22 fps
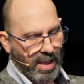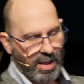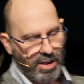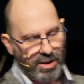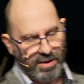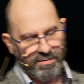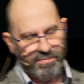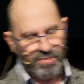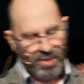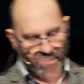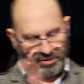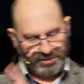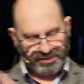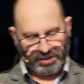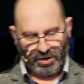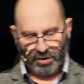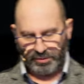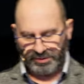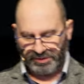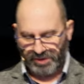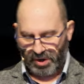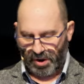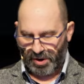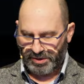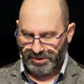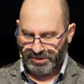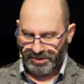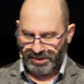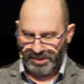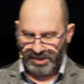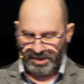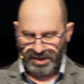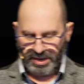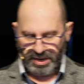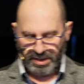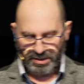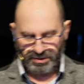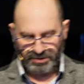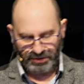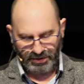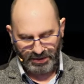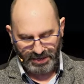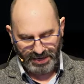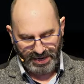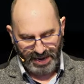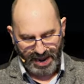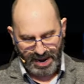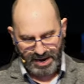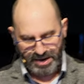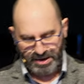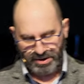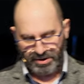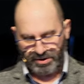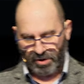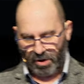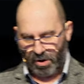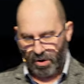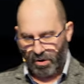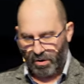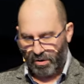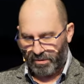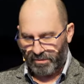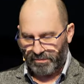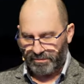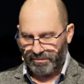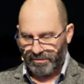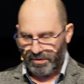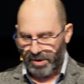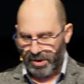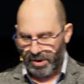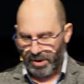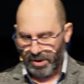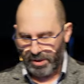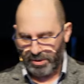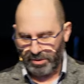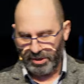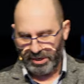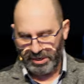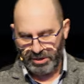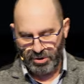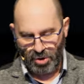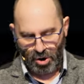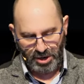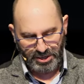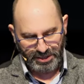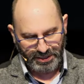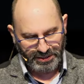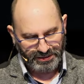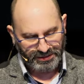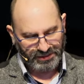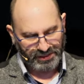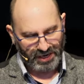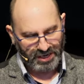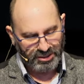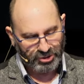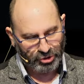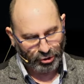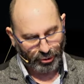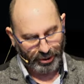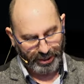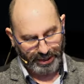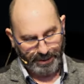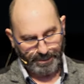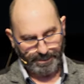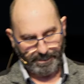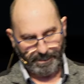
even though I said I was going to the end of the 19th century.